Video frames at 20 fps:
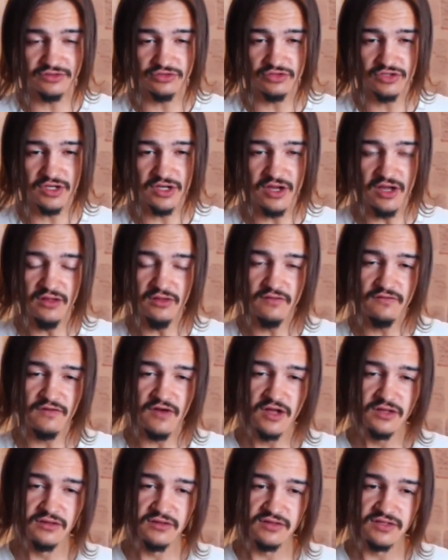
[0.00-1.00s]
kind of
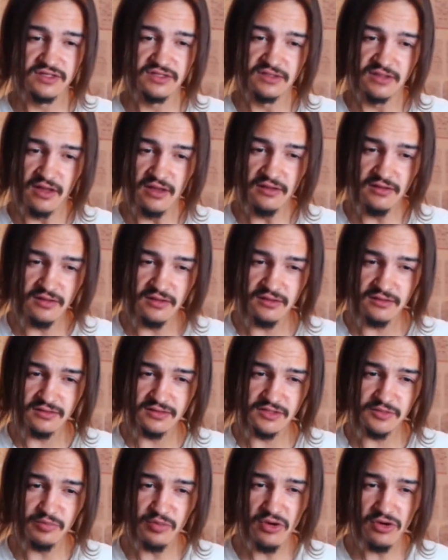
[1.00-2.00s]
understanding
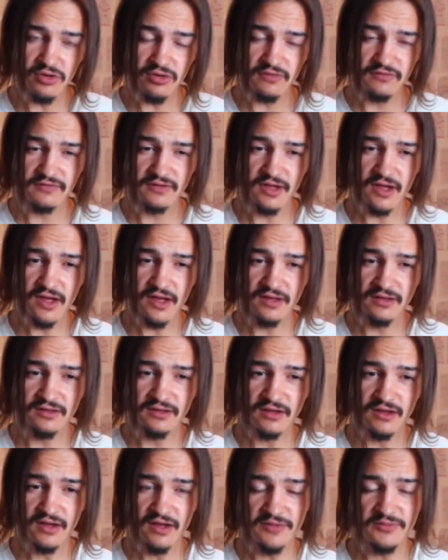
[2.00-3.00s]
this power of God.
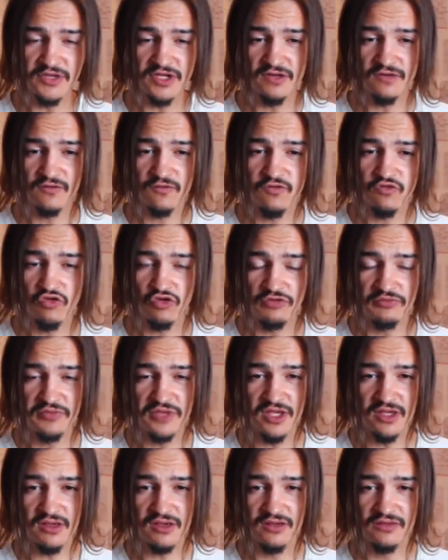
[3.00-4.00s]
I mean, for
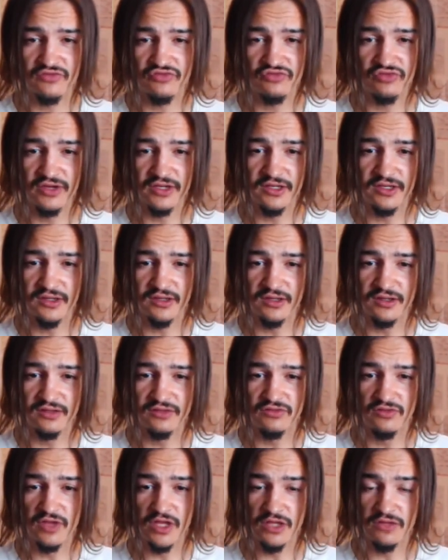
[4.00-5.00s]
me, it
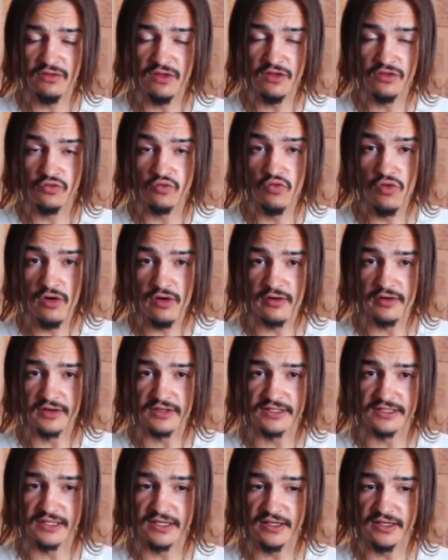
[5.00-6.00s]
really, it
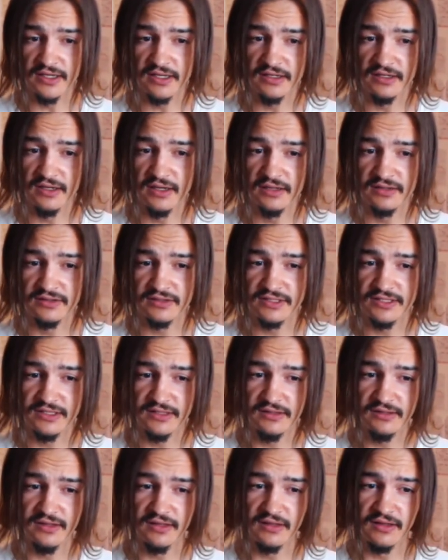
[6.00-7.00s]
works. I can
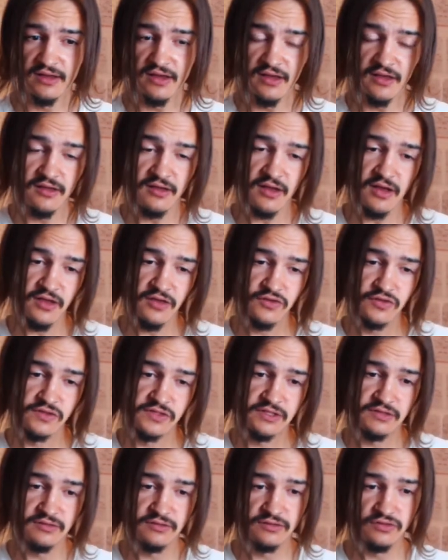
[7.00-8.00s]
understand that. I use
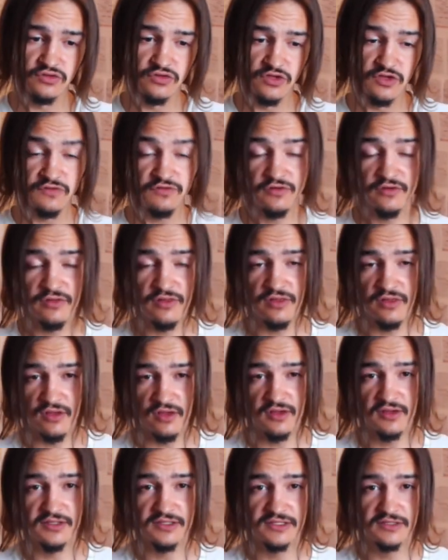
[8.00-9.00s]
it to different
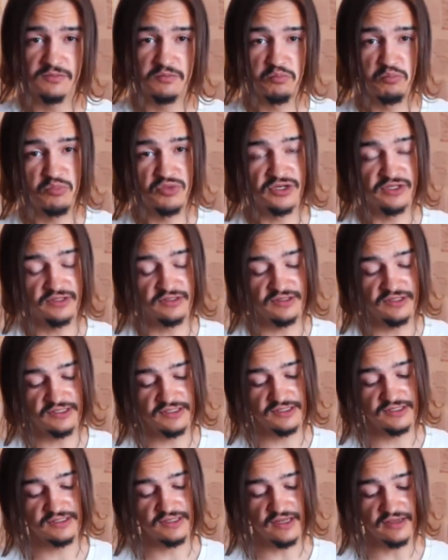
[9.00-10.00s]
things, but this
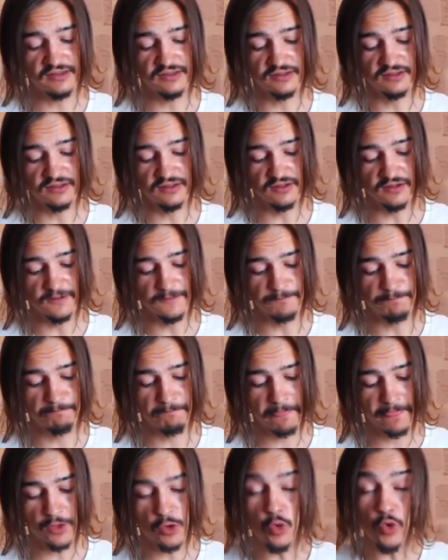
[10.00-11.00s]
is like a
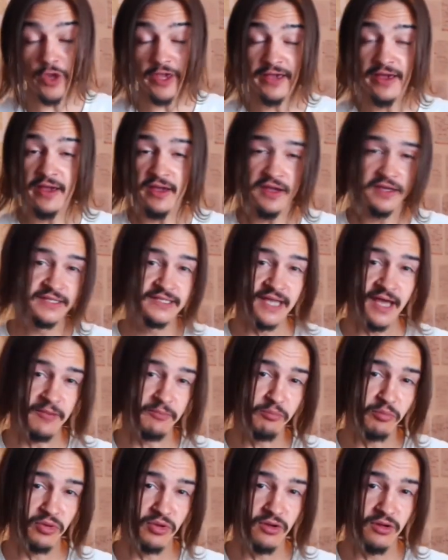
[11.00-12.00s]
quick
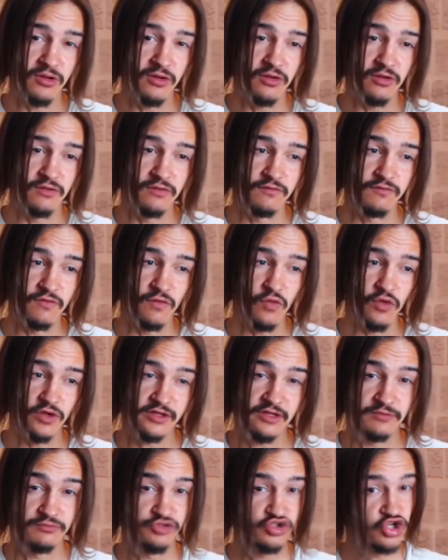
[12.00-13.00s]
example of what
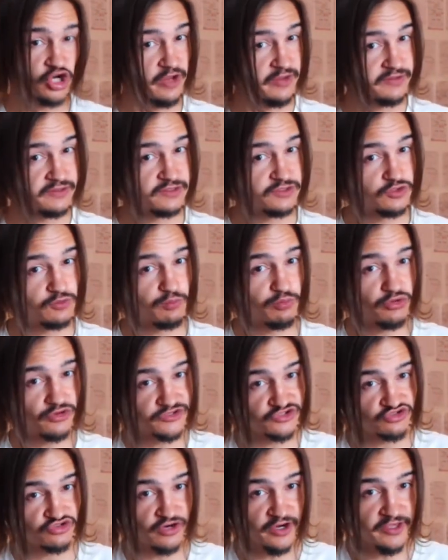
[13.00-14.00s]
I'm trying to
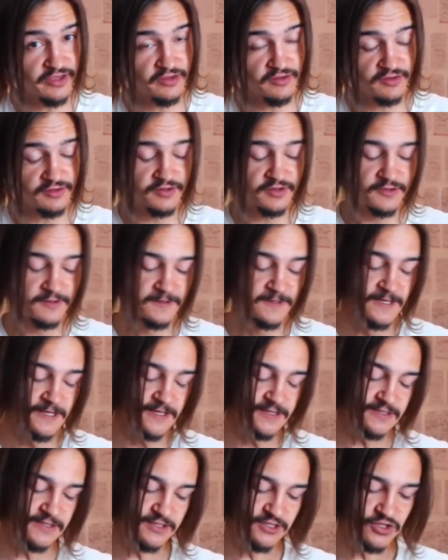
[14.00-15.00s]
portray here.
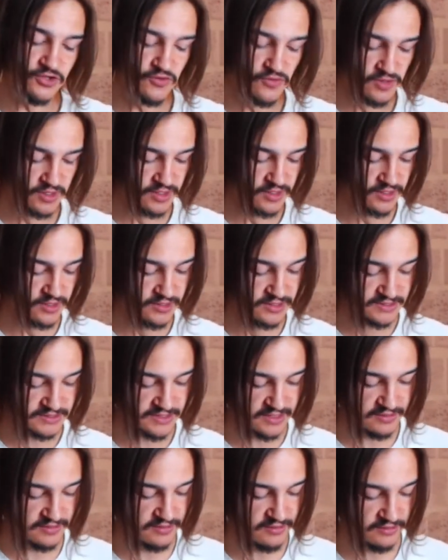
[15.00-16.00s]
So let's
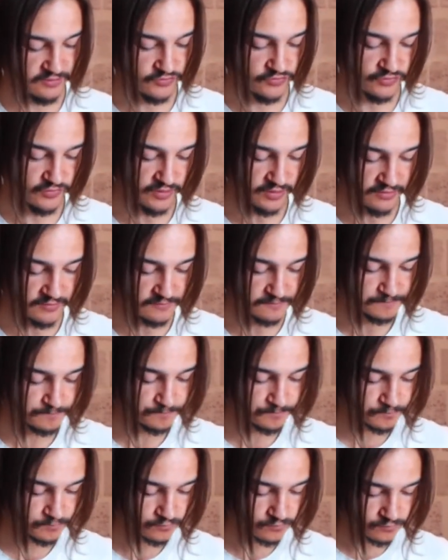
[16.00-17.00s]
get into it.
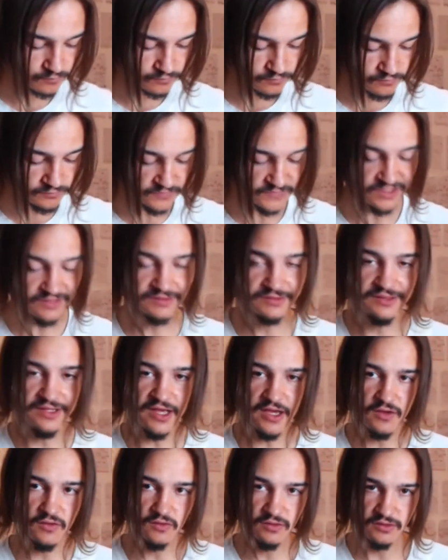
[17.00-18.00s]

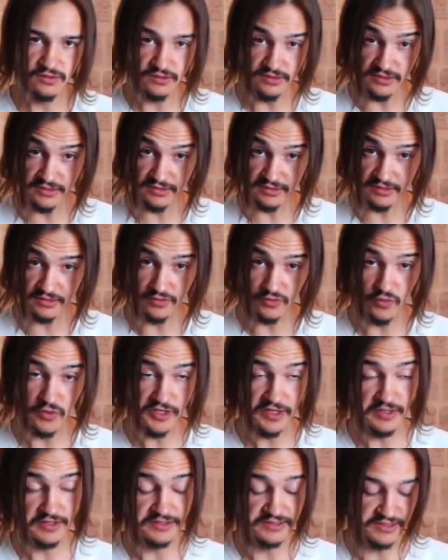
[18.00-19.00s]
Now, this is a
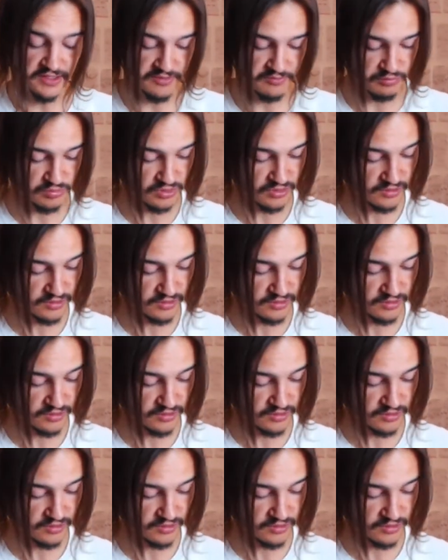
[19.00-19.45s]
quick example.